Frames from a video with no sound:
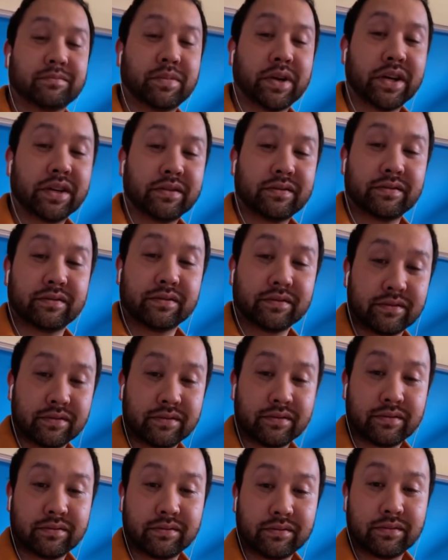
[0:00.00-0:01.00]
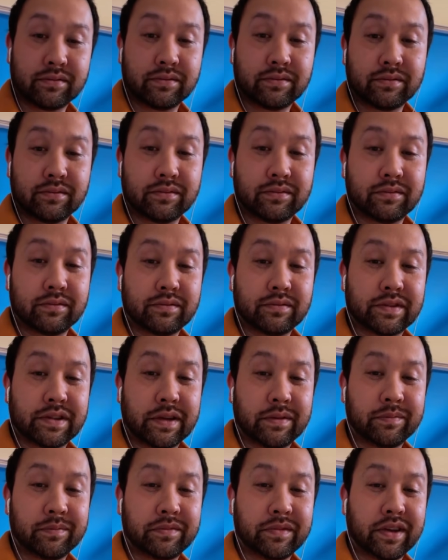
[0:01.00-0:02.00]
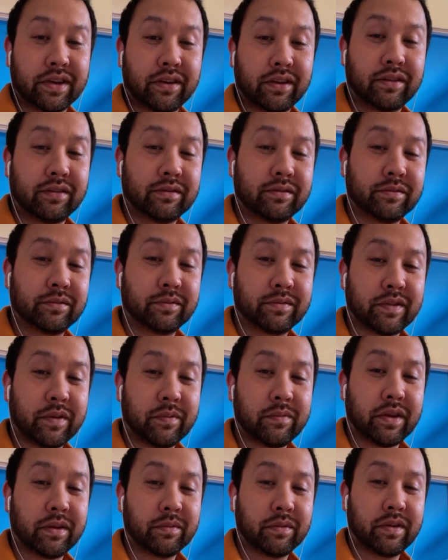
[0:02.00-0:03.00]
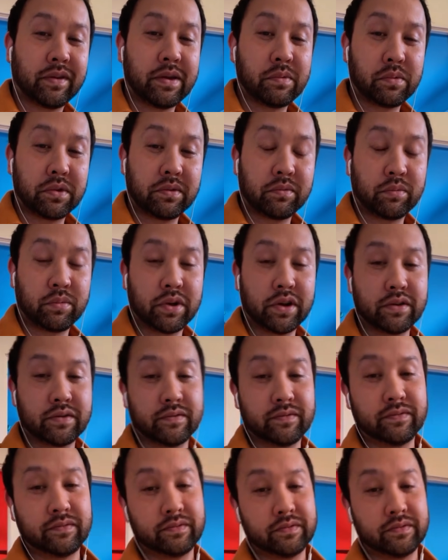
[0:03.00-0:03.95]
But something will happen, but